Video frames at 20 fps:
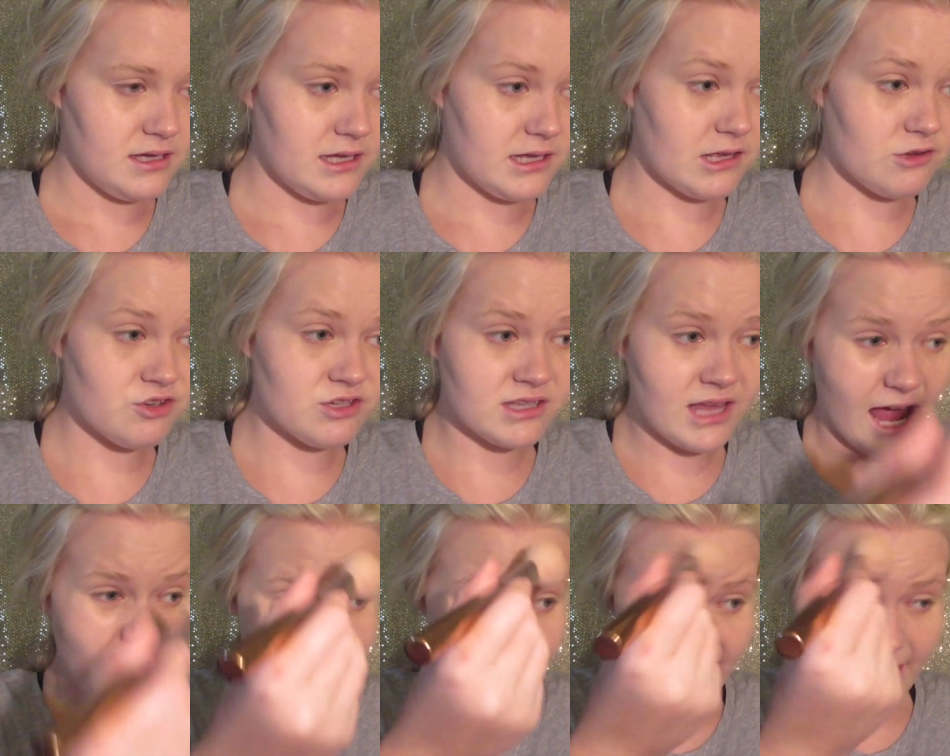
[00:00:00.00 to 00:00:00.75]
you just
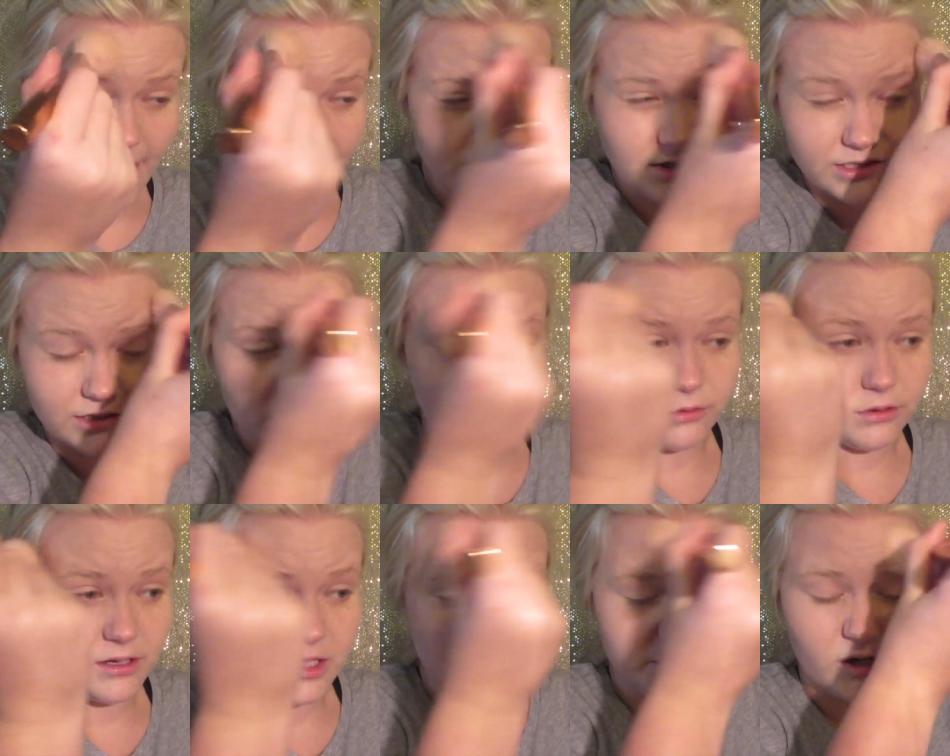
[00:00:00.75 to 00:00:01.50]
kind of have to,
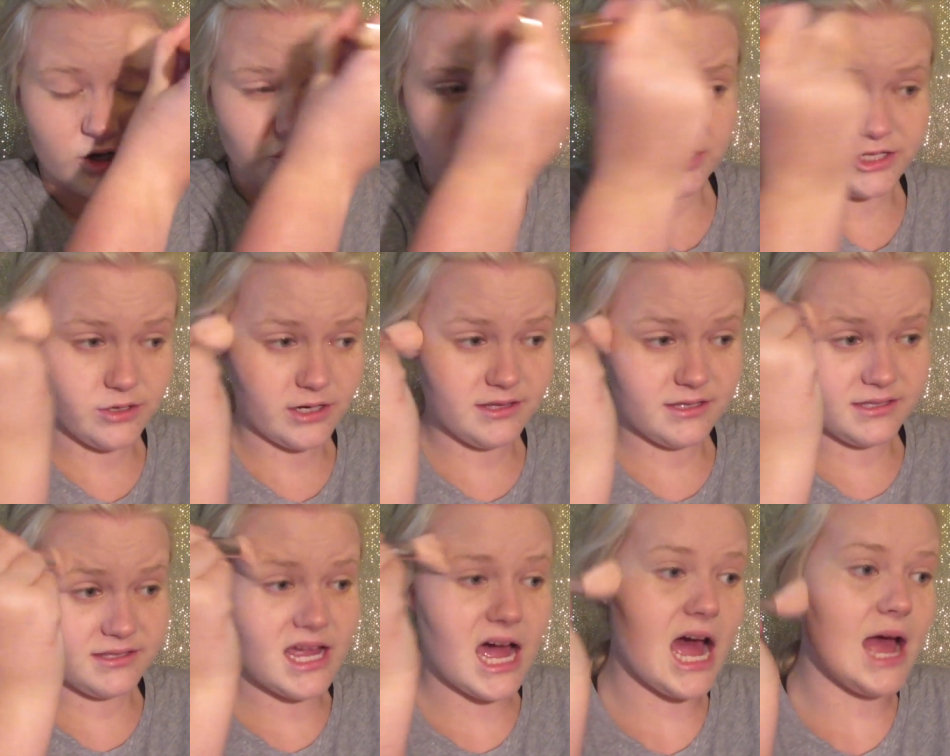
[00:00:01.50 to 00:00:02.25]
especially during
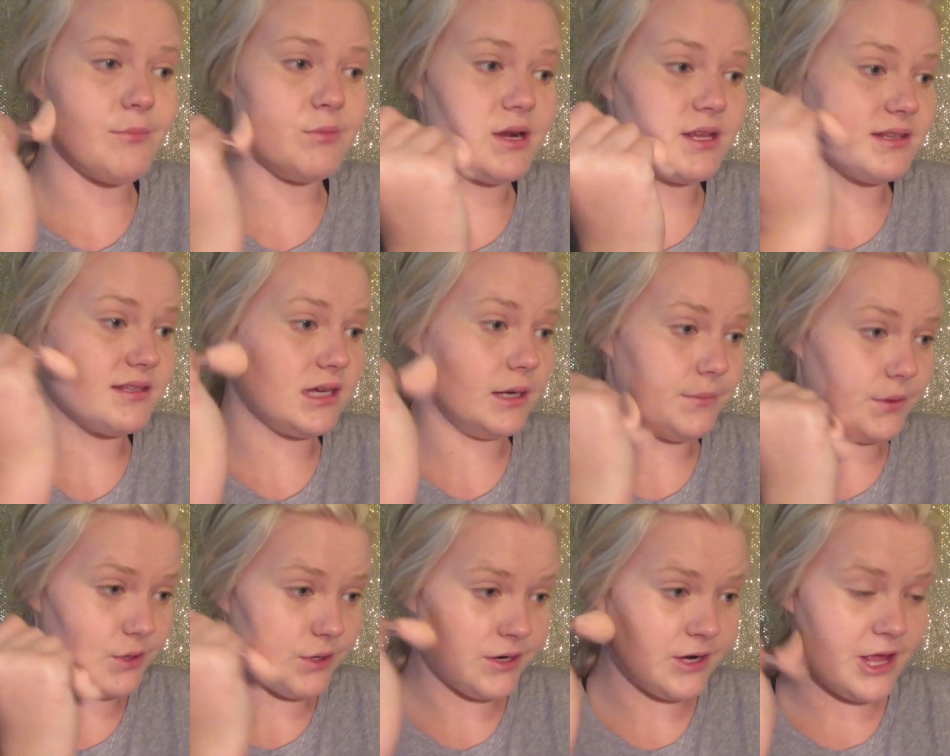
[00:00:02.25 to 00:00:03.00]
this time when it's
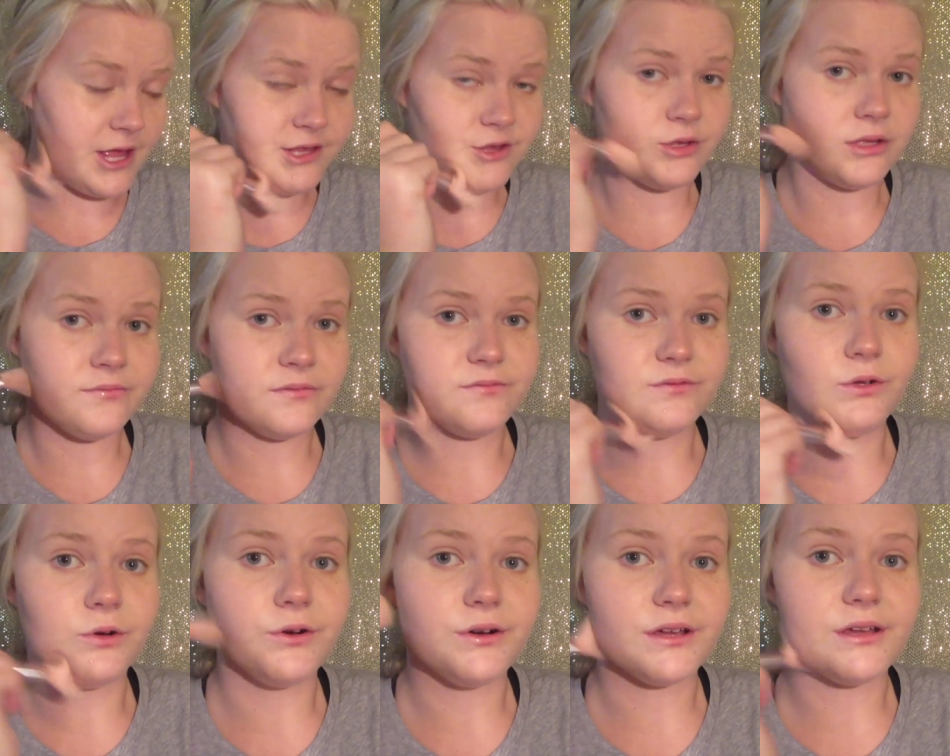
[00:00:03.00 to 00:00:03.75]
summer and you live in
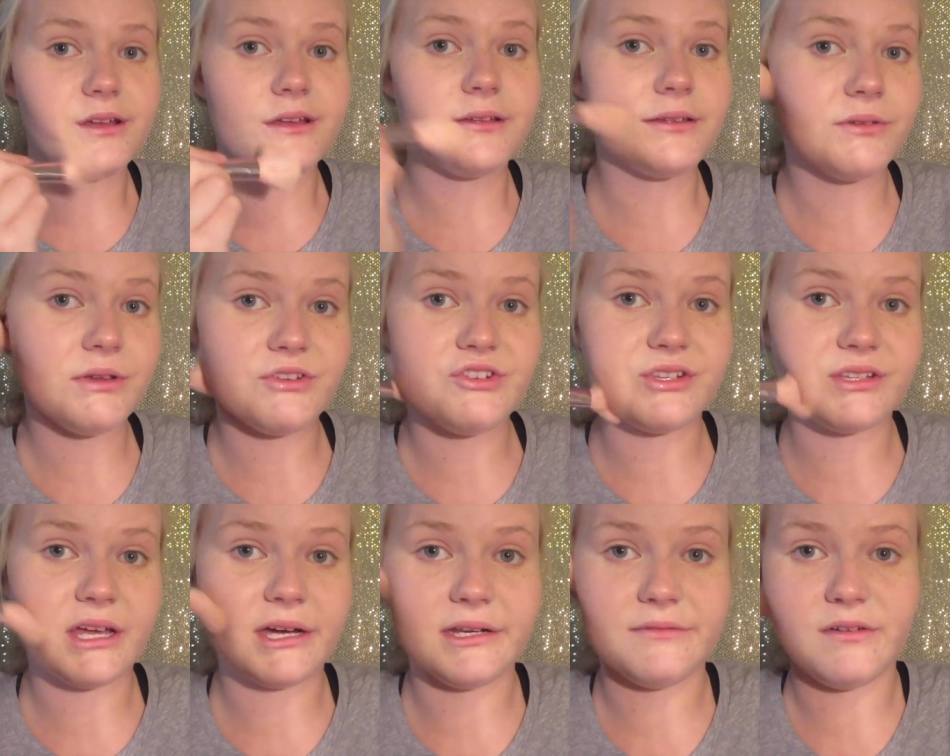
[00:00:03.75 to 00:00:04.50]
Florida. It's
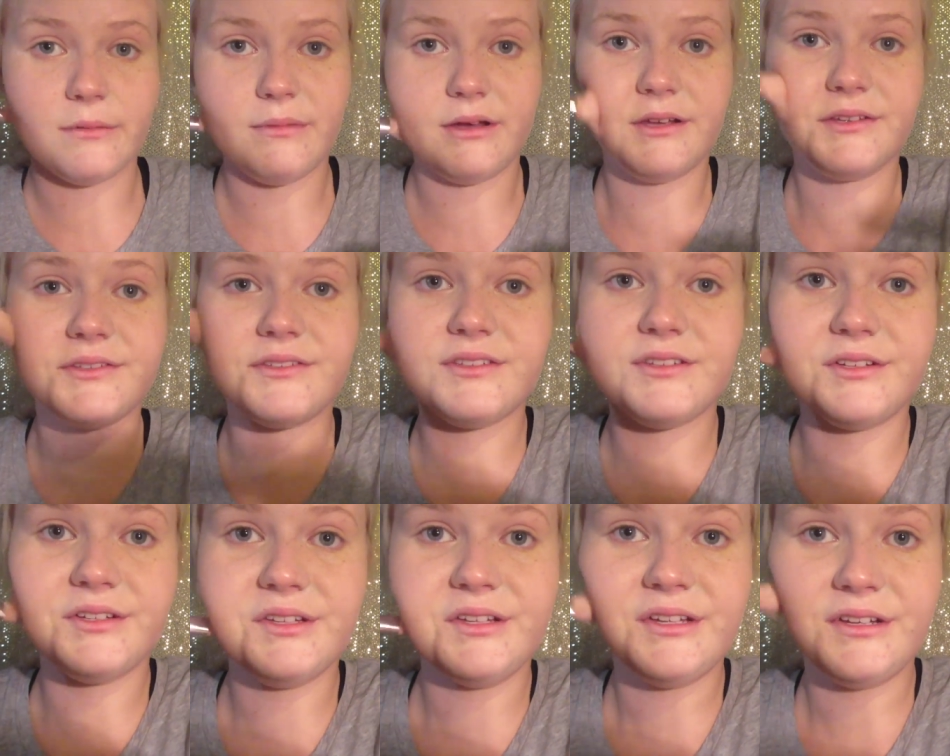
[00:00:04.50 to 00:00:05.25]
just kind of a must.